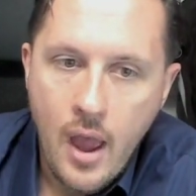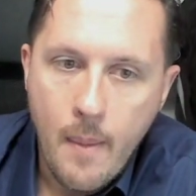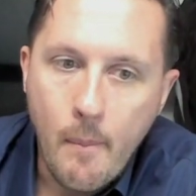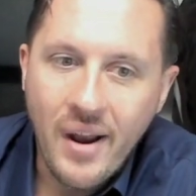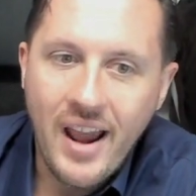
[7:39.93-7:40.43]

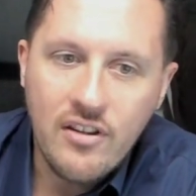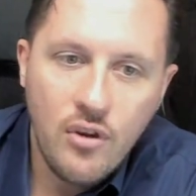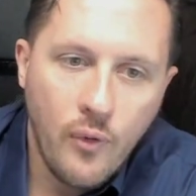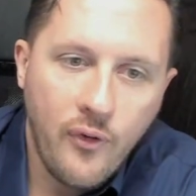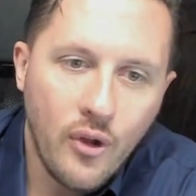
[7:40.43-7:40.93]
But I
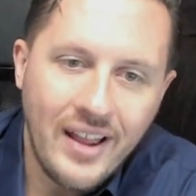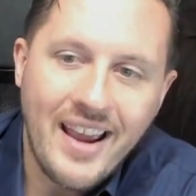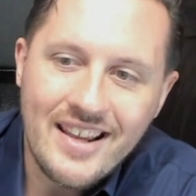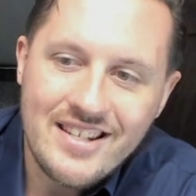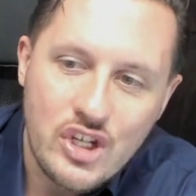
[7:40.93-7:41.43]
do feel like
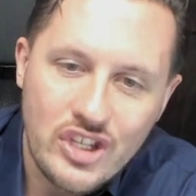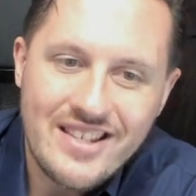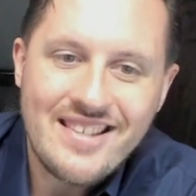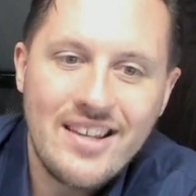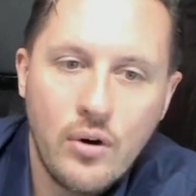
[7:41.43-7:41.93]
I should
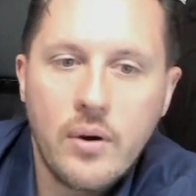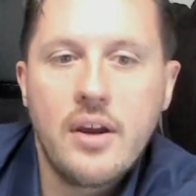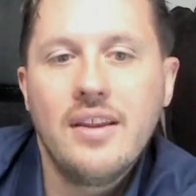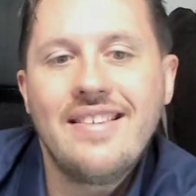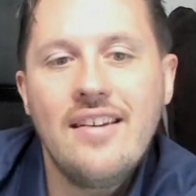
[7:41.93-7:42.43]
still
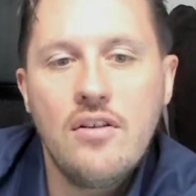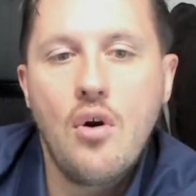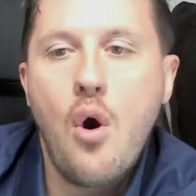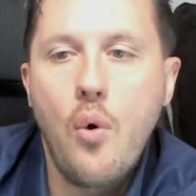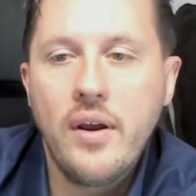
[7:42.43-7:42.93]
continue
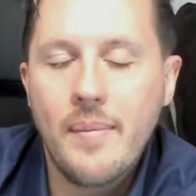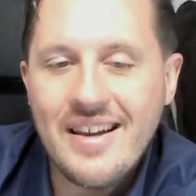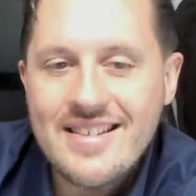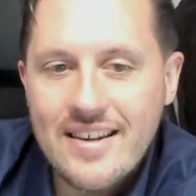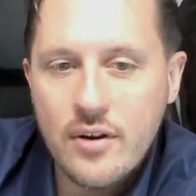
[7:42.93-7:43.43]
honing my
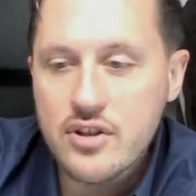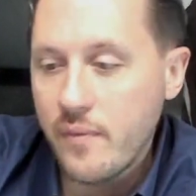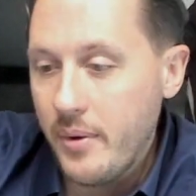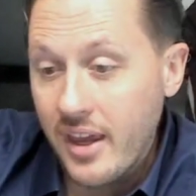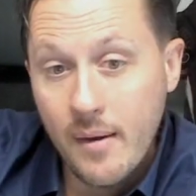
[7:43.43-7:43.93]
skills of
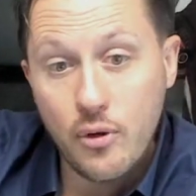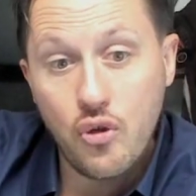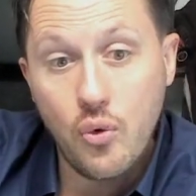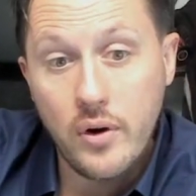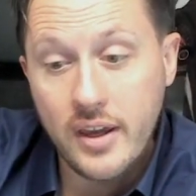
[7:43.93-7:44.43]
being able
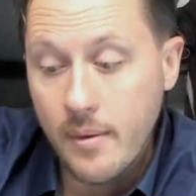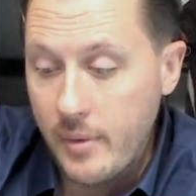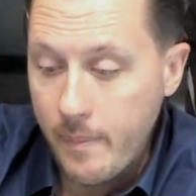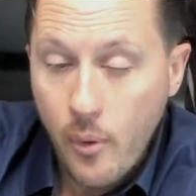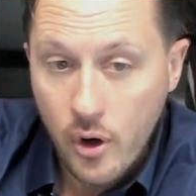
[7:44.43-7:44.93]
to get
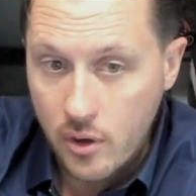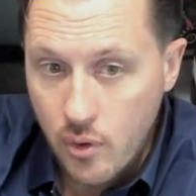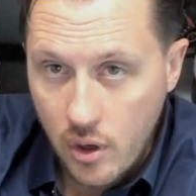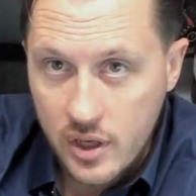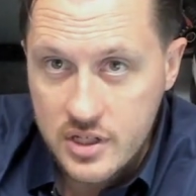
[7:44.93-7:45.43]
my point
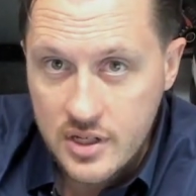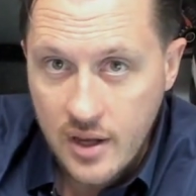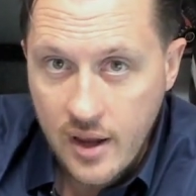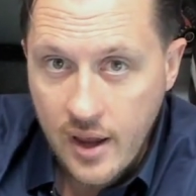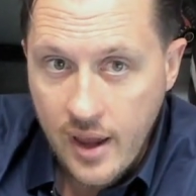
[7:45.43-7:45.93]
across
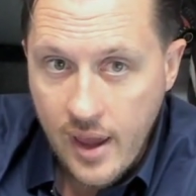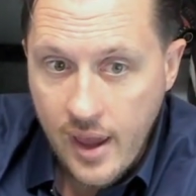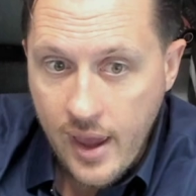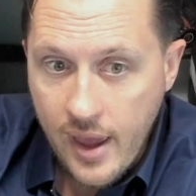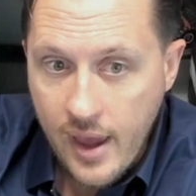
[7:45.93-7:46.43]

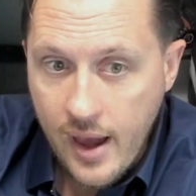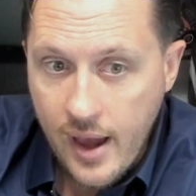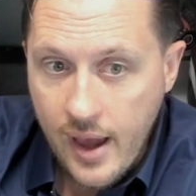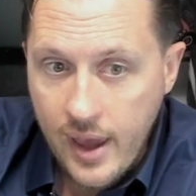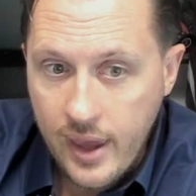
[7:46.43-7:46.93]

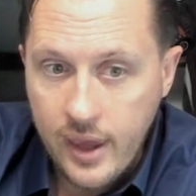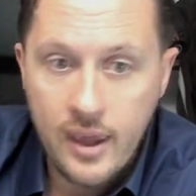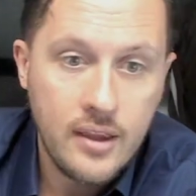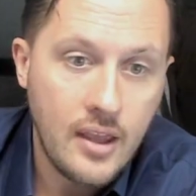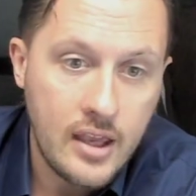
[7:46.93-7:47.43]

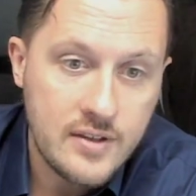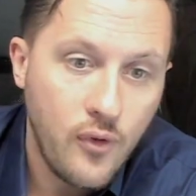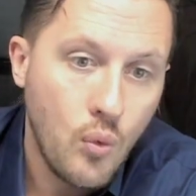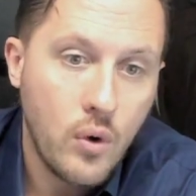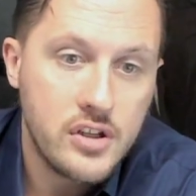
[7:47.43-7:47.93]
in as
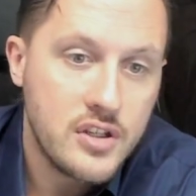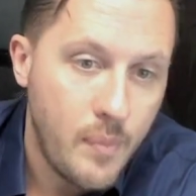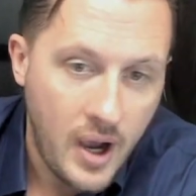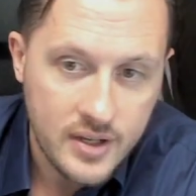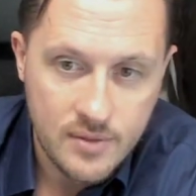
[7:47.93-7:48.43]
few words as
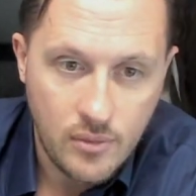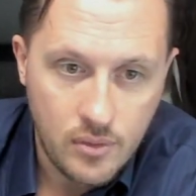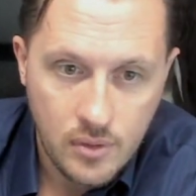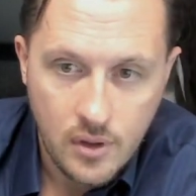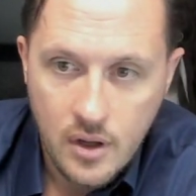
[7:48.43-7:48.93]
possible.
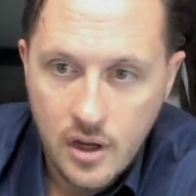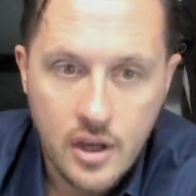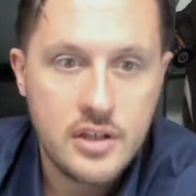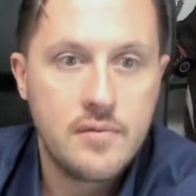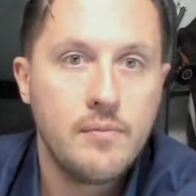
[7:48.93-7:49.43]

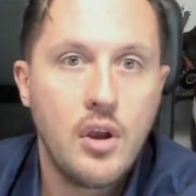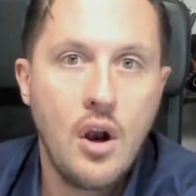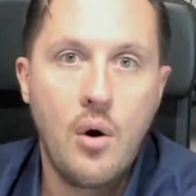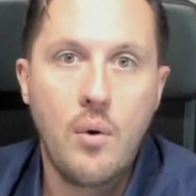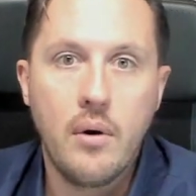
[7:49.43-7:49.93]
Because, you
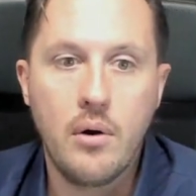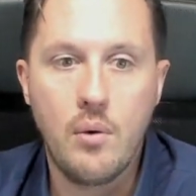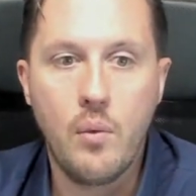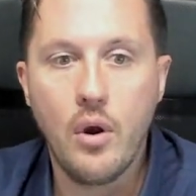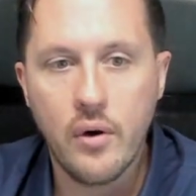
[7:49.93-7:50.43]
know,
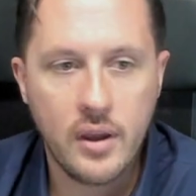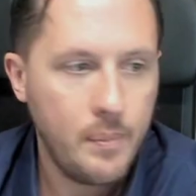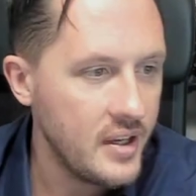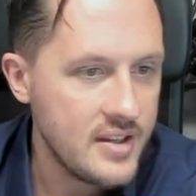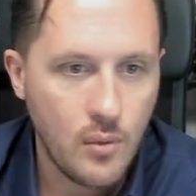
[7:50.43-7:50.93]
we all get
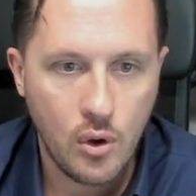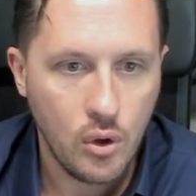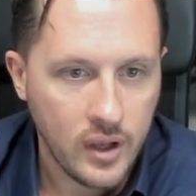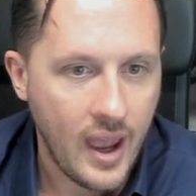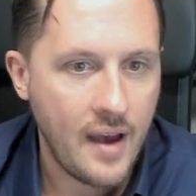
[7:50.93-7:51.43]
busy, we
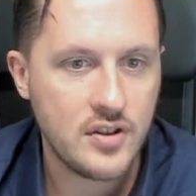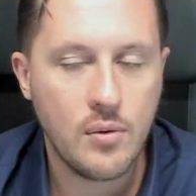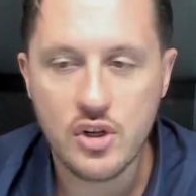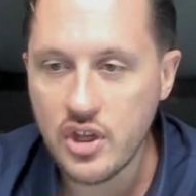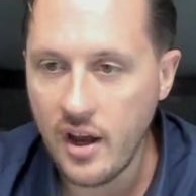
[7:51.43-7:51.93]
only have so
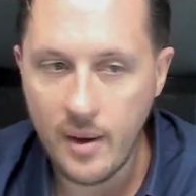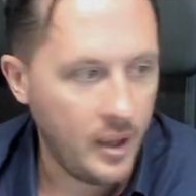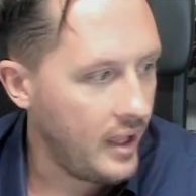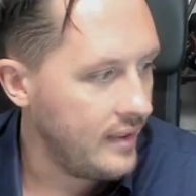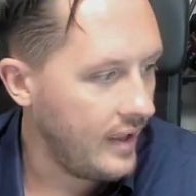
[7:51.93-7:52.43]
much time,
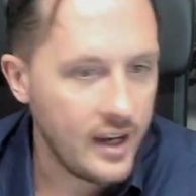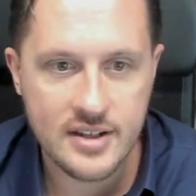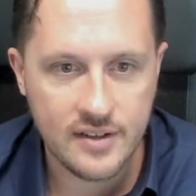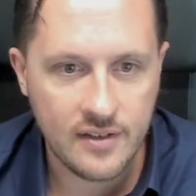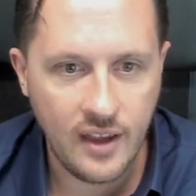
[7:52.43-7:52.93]
and it is
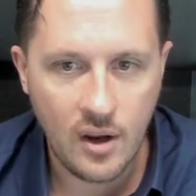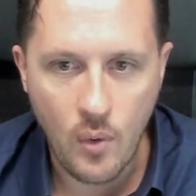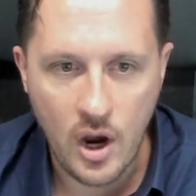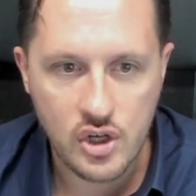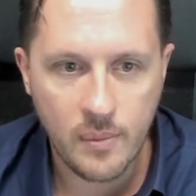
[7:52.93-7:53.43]
entertaining
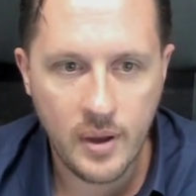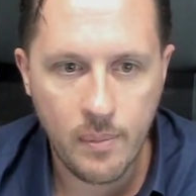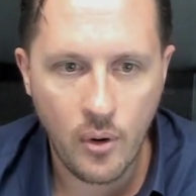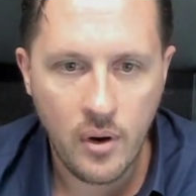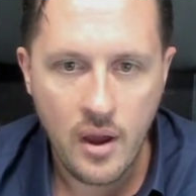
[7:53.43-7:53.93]
watching
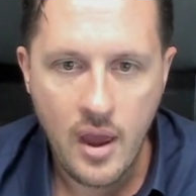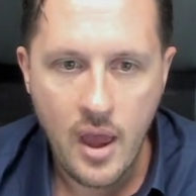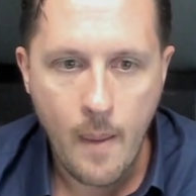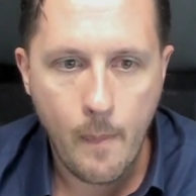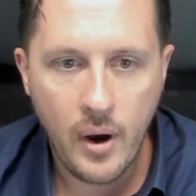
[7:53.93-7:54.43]
people.
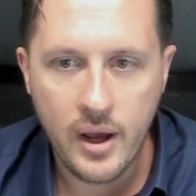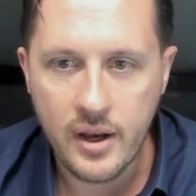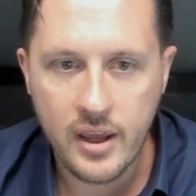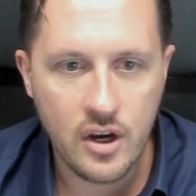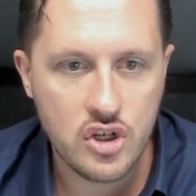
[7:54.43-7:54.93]

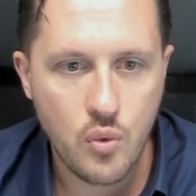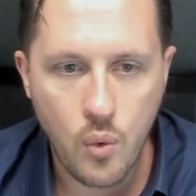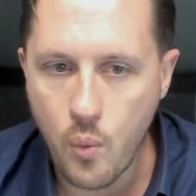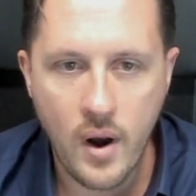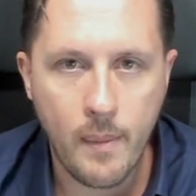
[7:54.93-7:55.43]
But here's
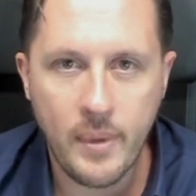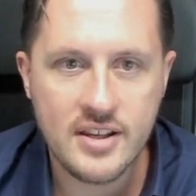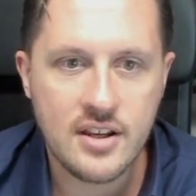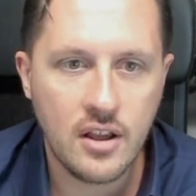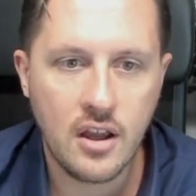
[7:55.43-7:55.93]
what I'm
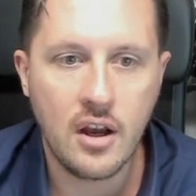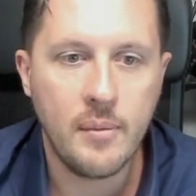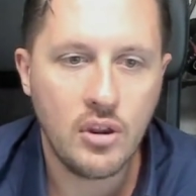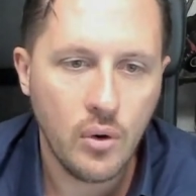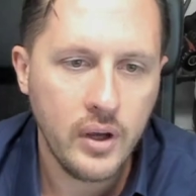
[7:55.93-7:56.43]
basically going to
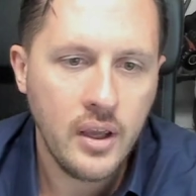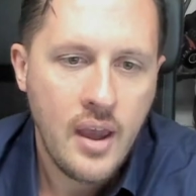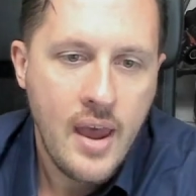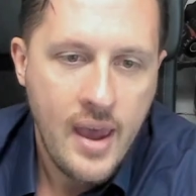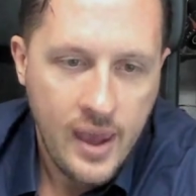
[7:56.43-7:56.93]
be doing
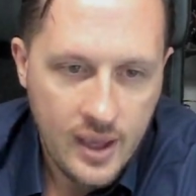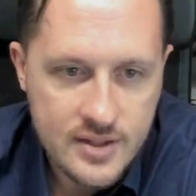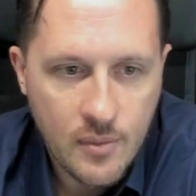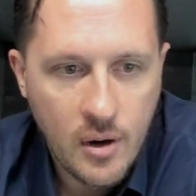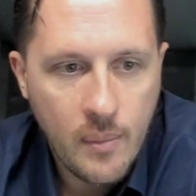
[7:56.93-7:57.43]
is
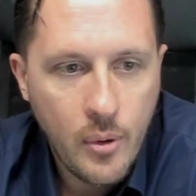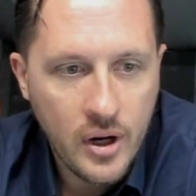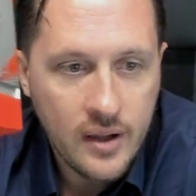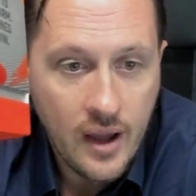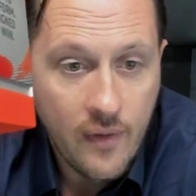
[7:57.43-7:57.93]
I'm going to be
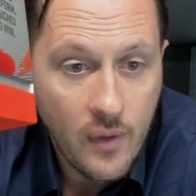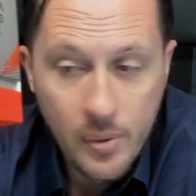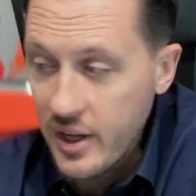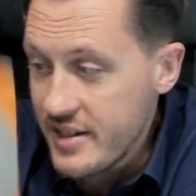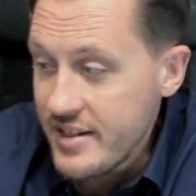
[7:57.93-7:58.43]
putting a uh,
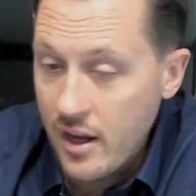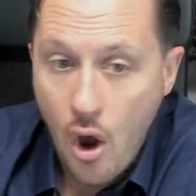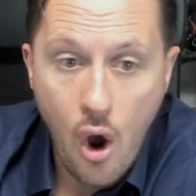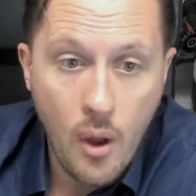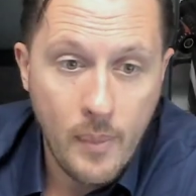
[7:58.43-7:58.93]
replacing
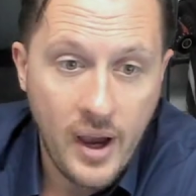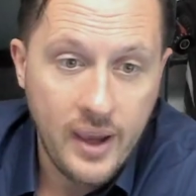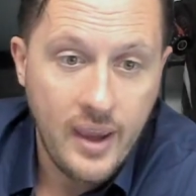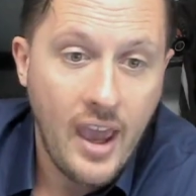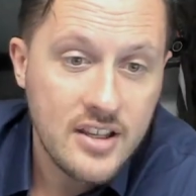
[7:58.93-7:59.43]
on
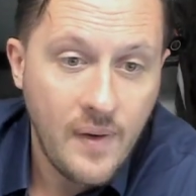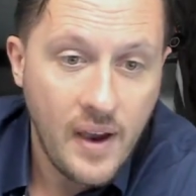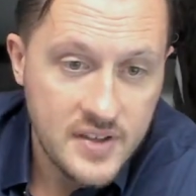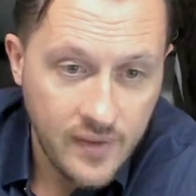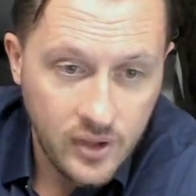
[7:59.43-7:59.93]
my
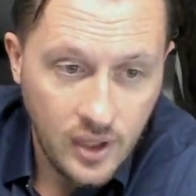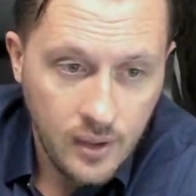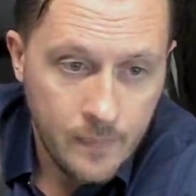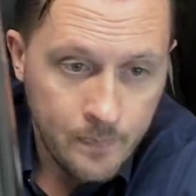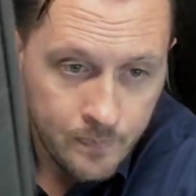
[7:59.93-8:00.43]
X570
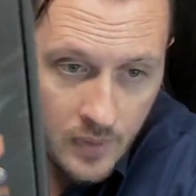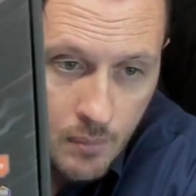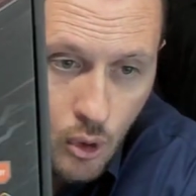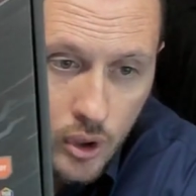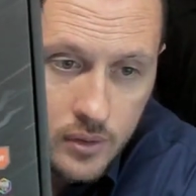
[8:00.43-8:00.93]

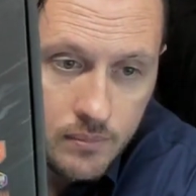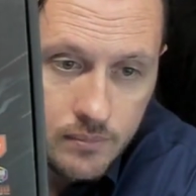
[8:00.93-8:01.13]
board,